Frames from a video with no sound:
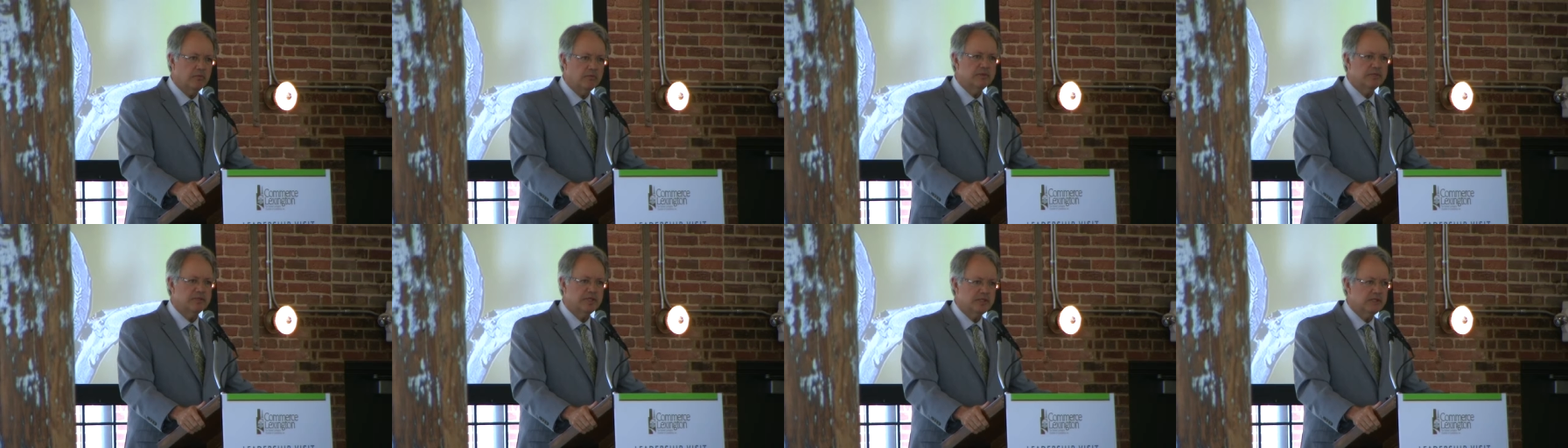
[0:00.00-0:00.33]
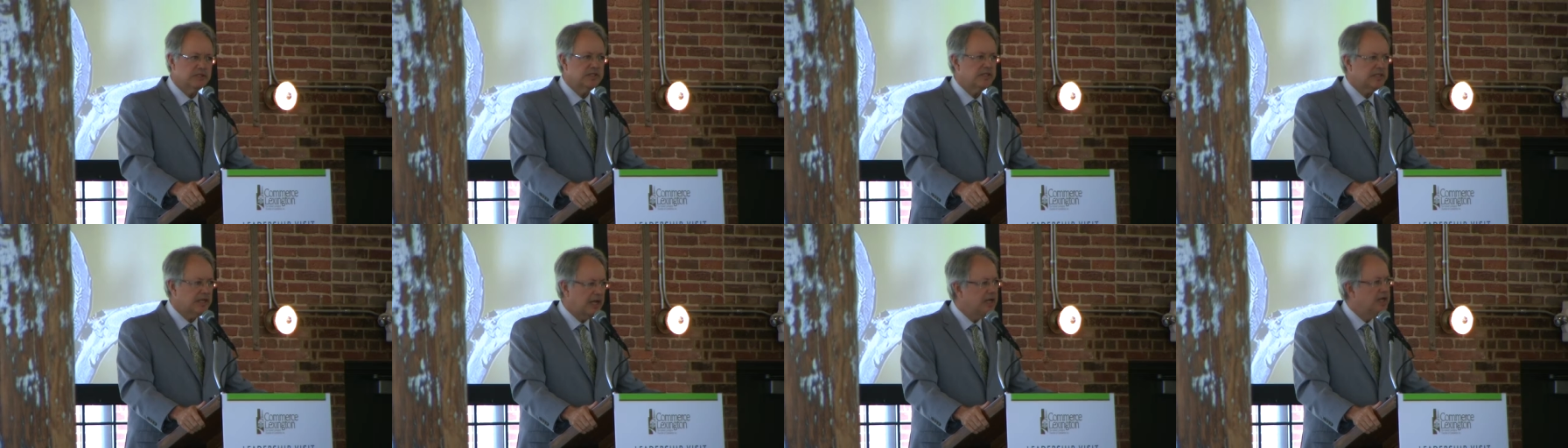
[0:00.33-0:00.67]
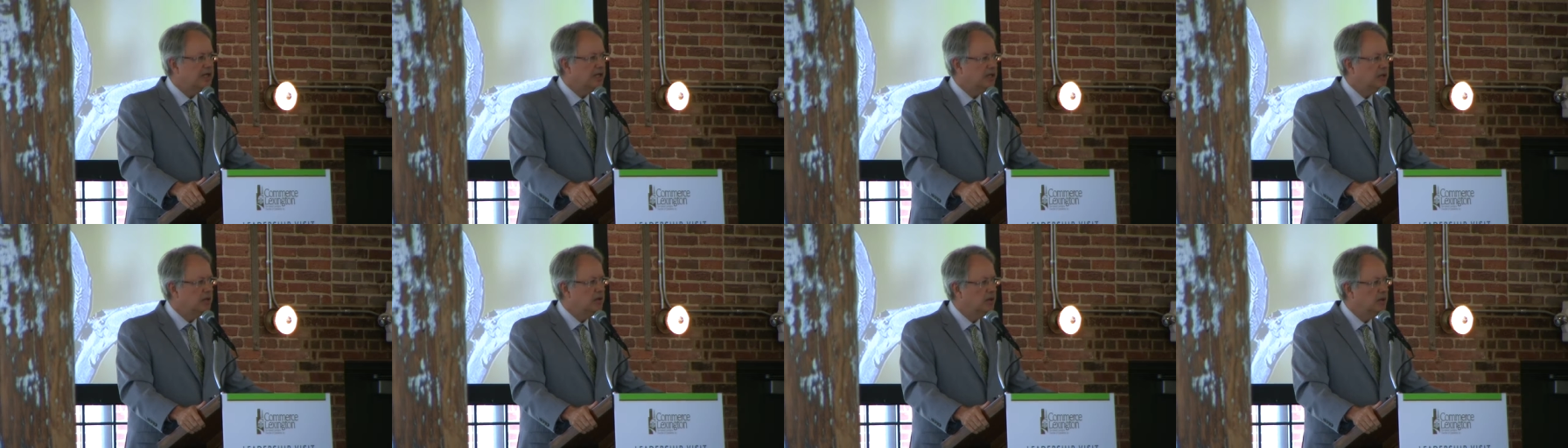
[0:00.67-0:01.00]
was his
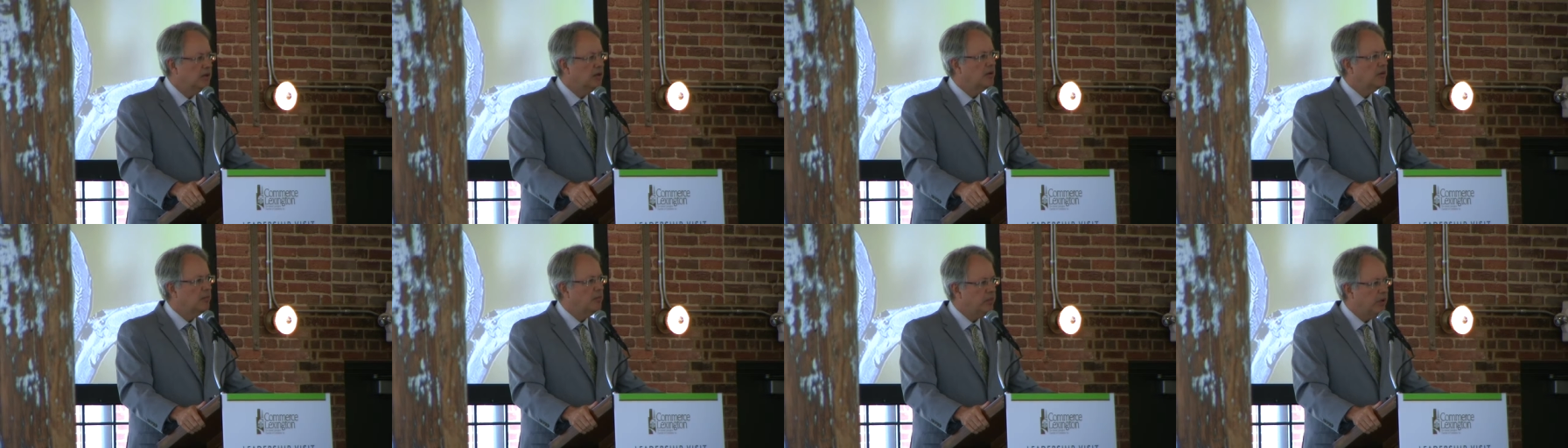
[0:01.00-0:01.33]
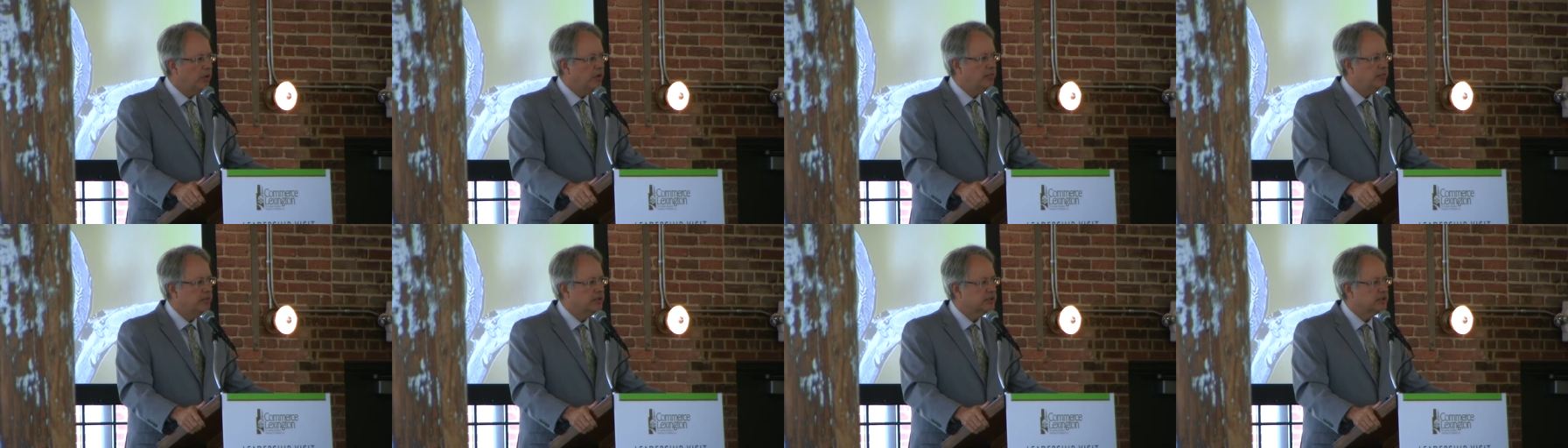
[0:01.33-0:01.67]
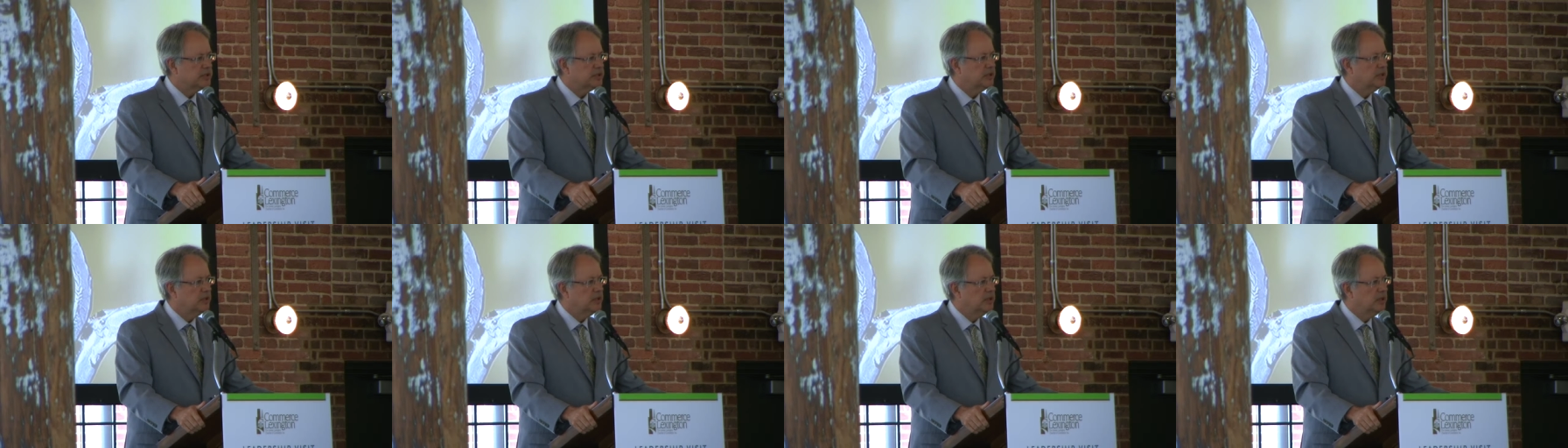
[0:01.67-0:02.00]
stated
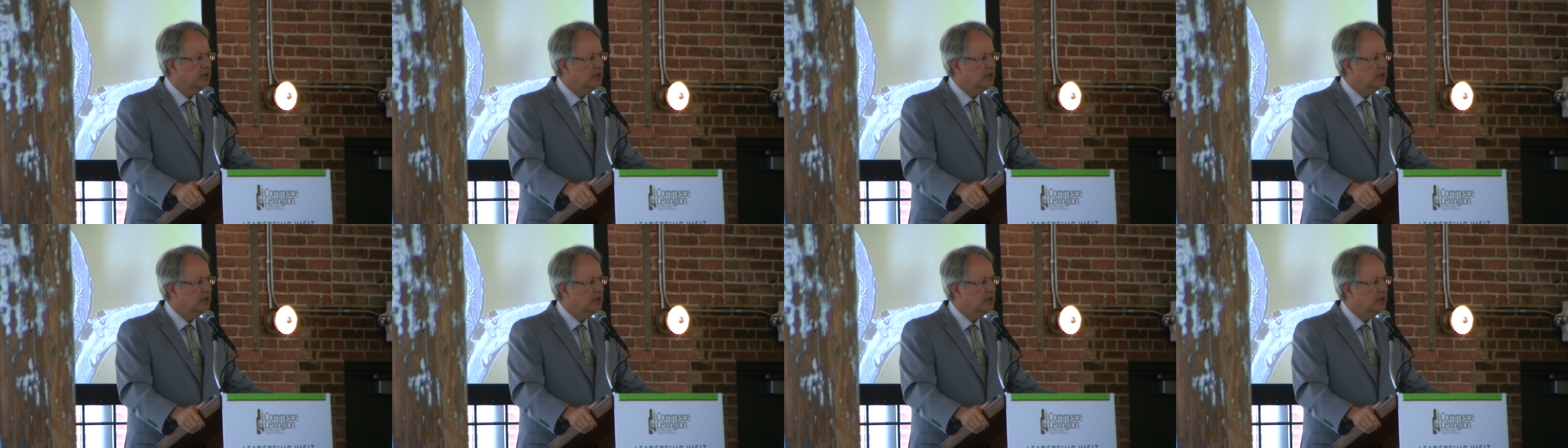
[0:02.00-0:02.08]
purpose